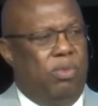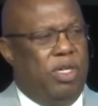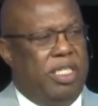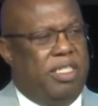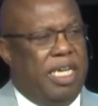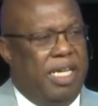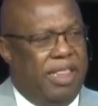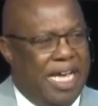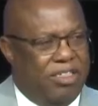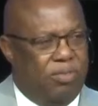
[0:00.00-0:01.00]
would say,
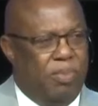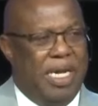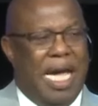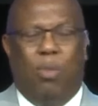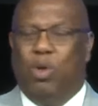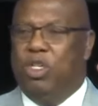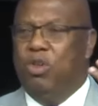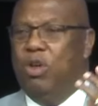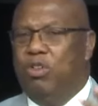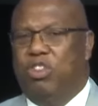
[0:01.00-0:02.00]
that's me, I would
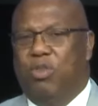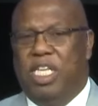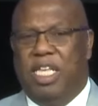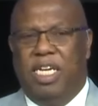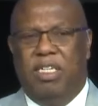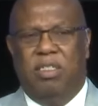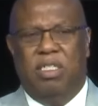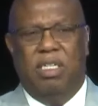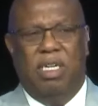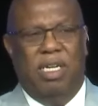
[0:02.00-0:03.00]
do those three things,